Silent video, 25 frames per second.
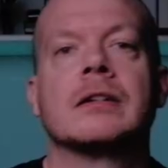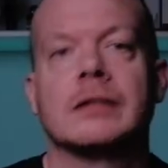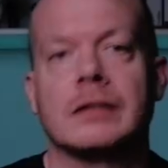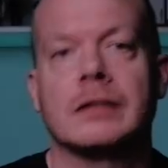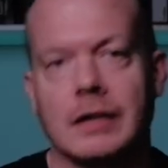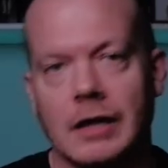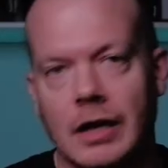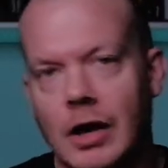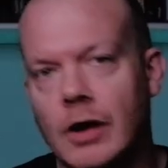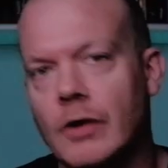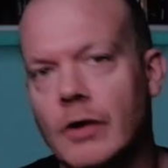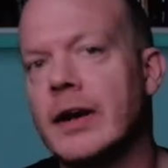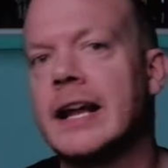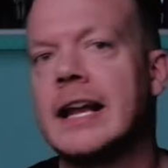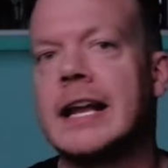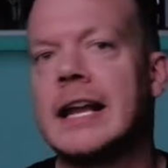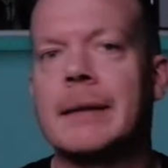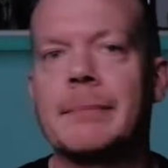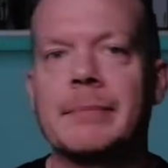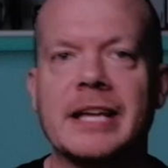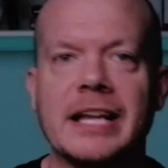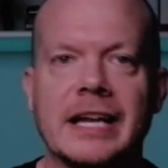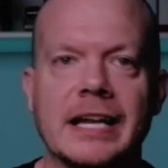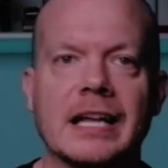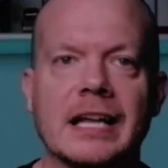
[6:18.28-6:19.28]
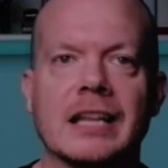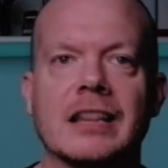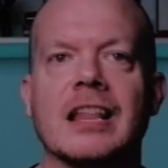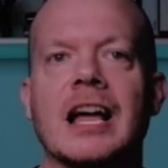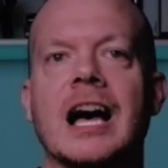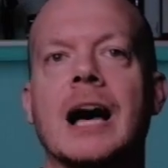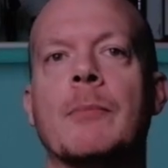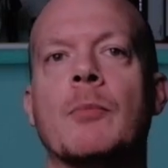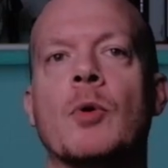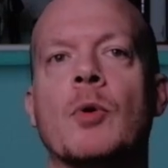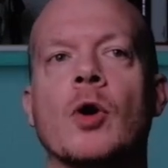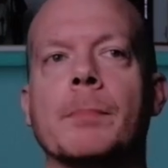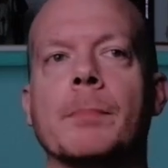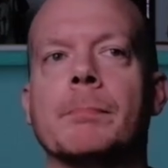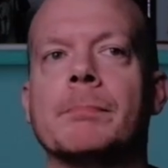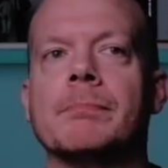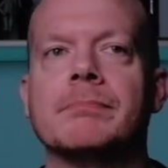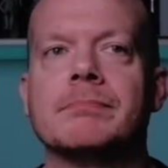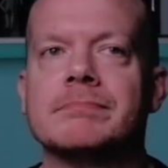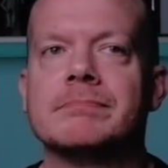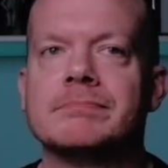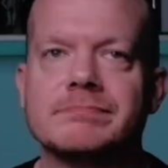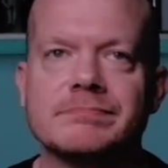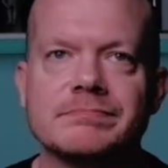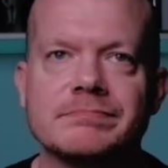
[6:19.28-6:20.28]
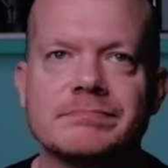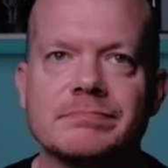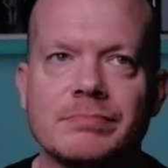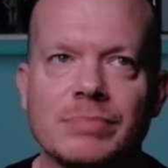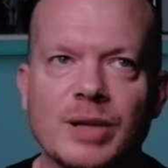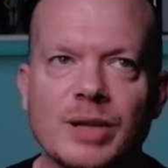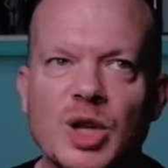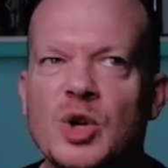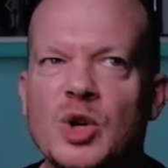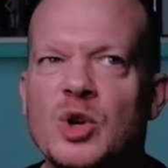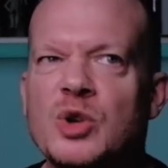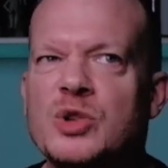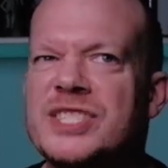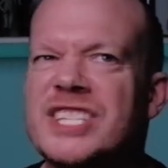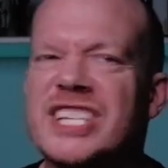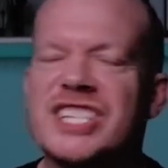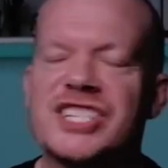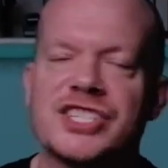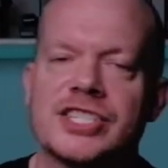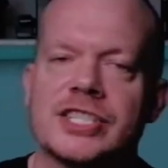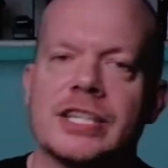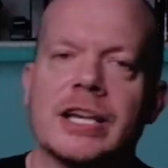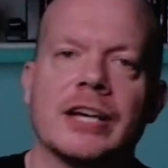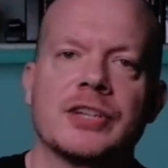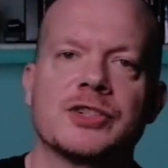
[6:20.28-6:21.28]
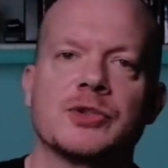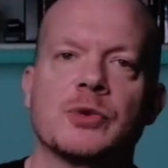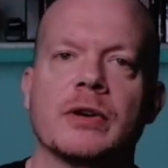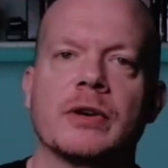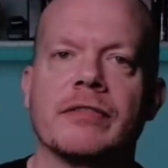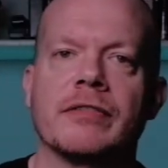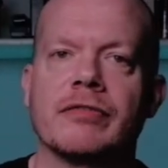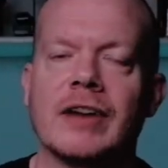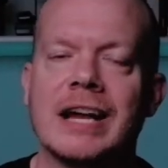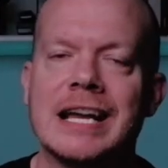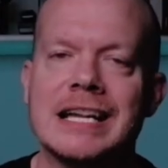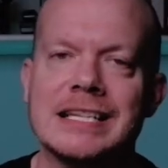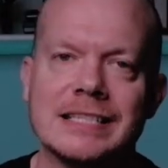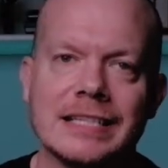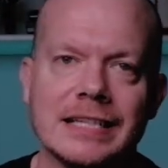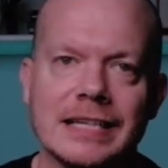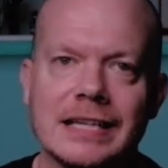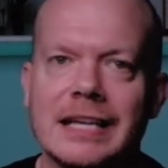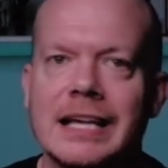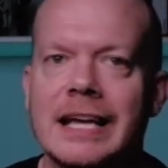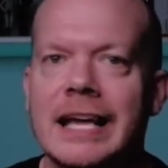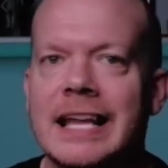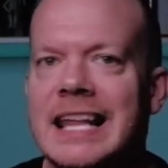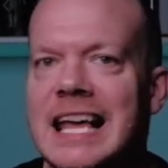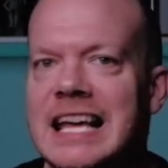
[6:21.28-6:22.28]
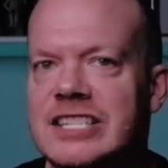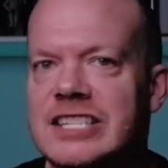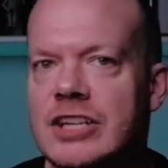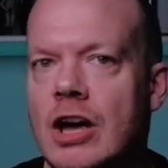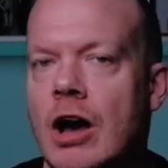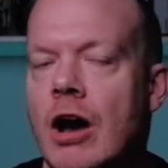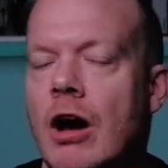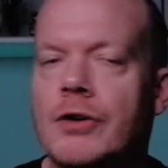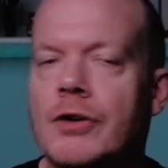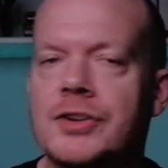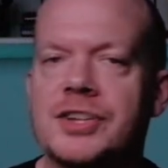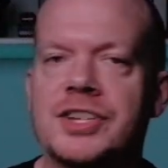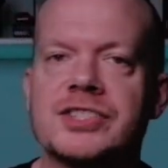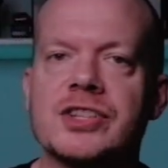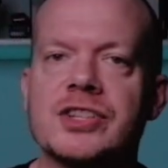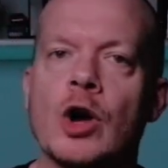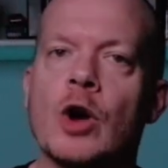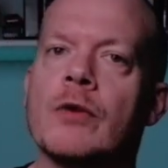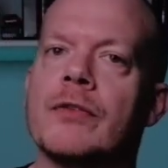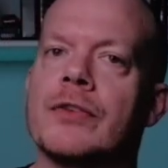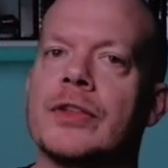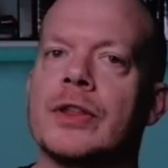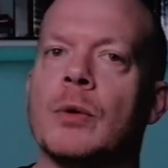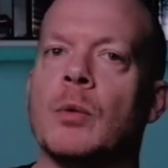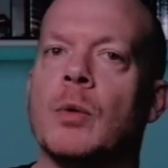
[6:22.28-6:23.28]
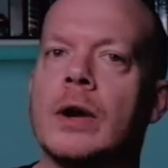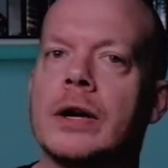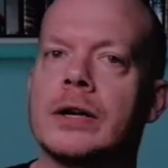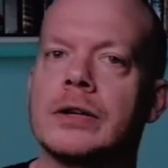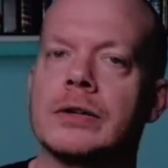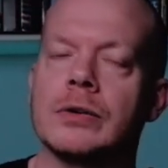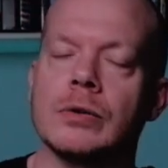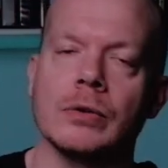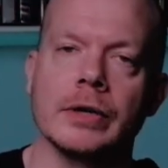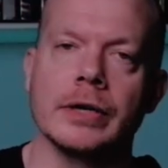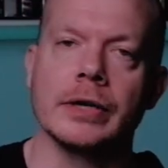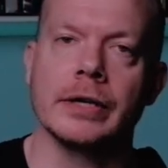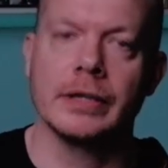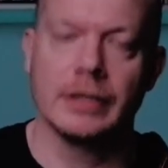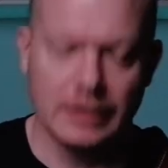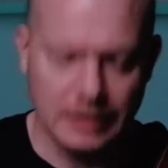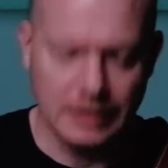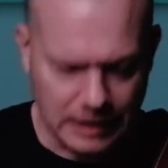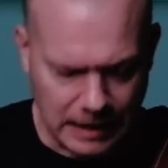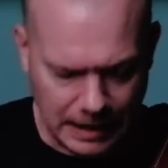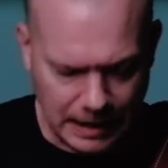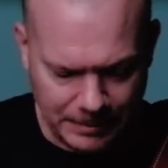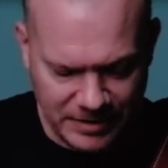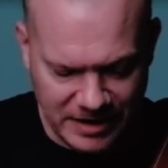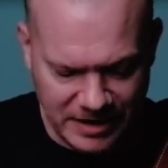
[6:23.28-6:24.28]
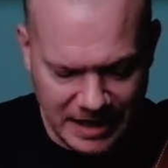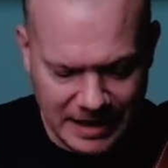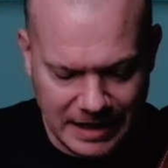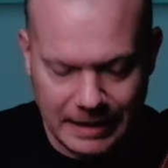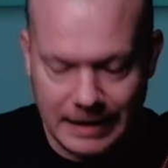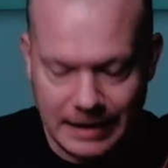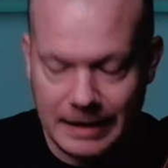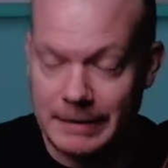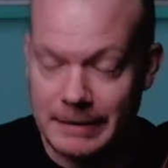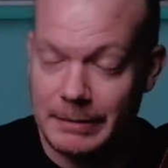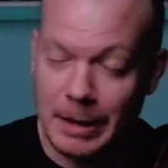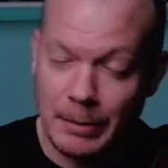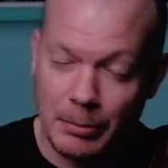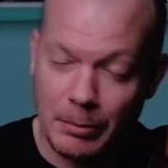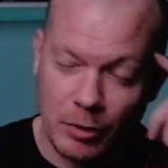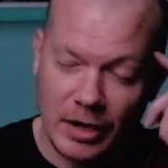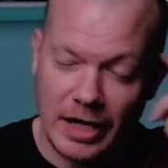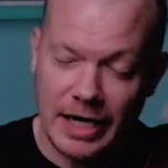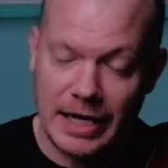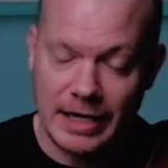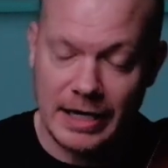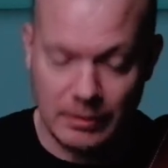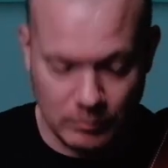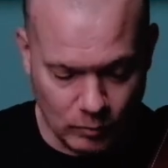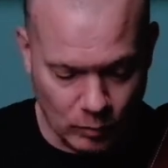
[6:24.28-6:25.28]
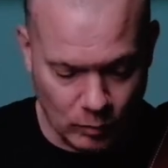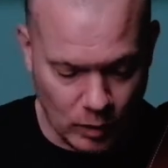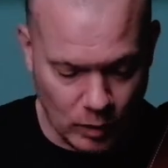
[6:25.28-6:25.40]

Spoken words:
Already I'm getting a lot more bluesish sort of phrasing. And that's all just over the one chord. I'm thinking in my brain, one